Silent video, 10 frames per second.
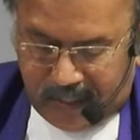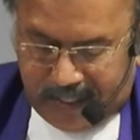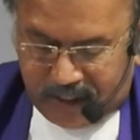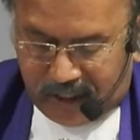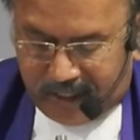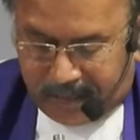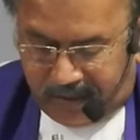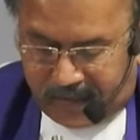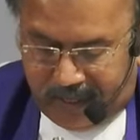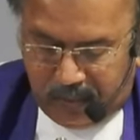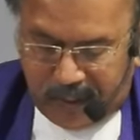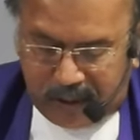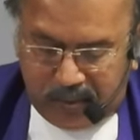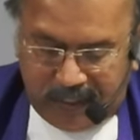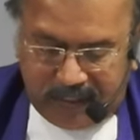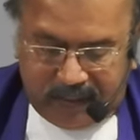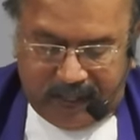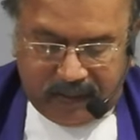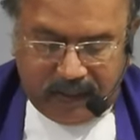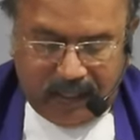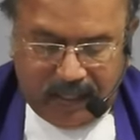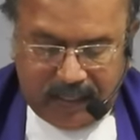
Galatians chapter 5 verse 1 says,